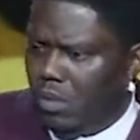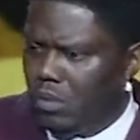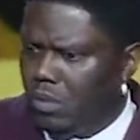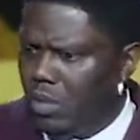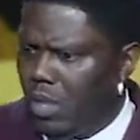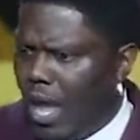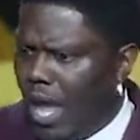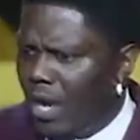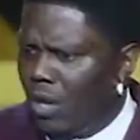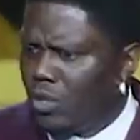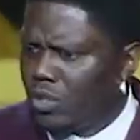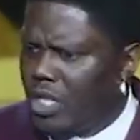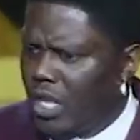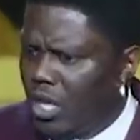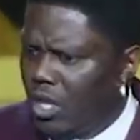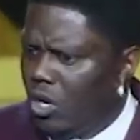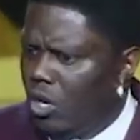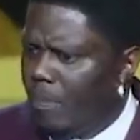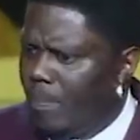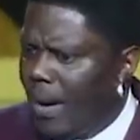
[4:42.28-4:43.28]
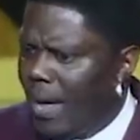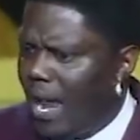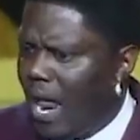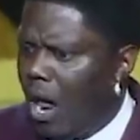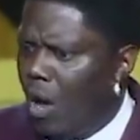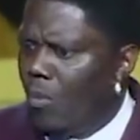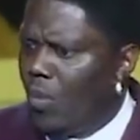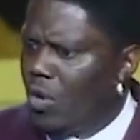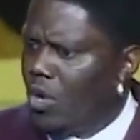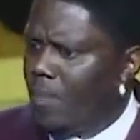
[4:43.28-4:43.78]
So I ain't gonna tell nobody. I
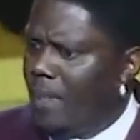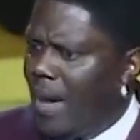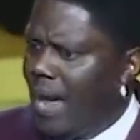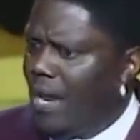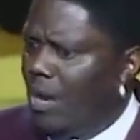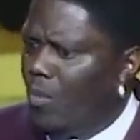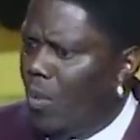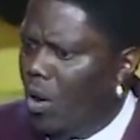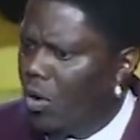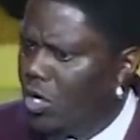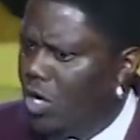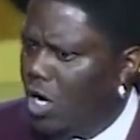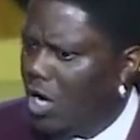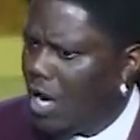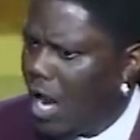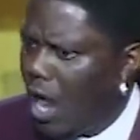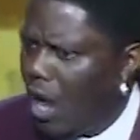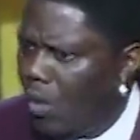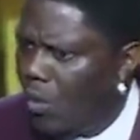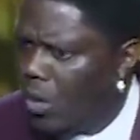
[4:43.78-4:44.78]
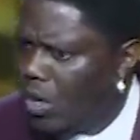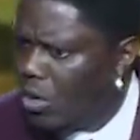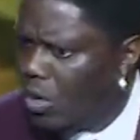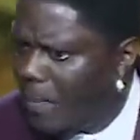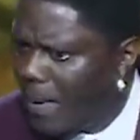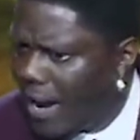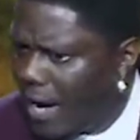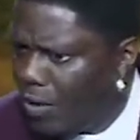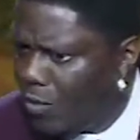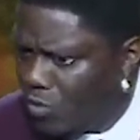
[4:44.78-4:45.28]
don't want nobody to want none. I don't want
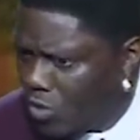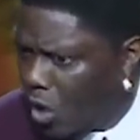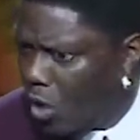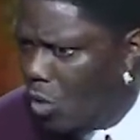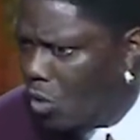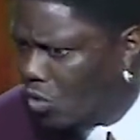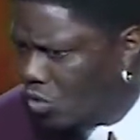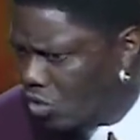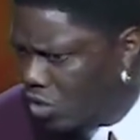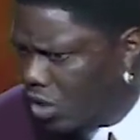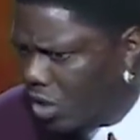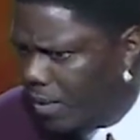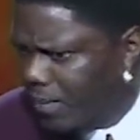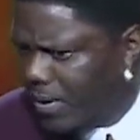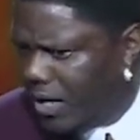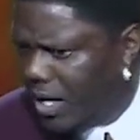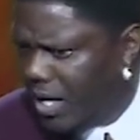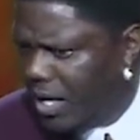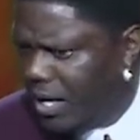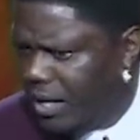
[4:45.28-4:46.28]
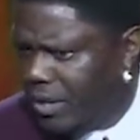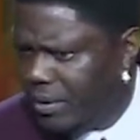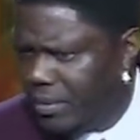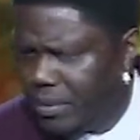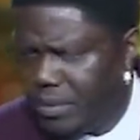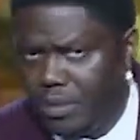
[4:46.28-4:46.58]
nobody to know, you know what I mean?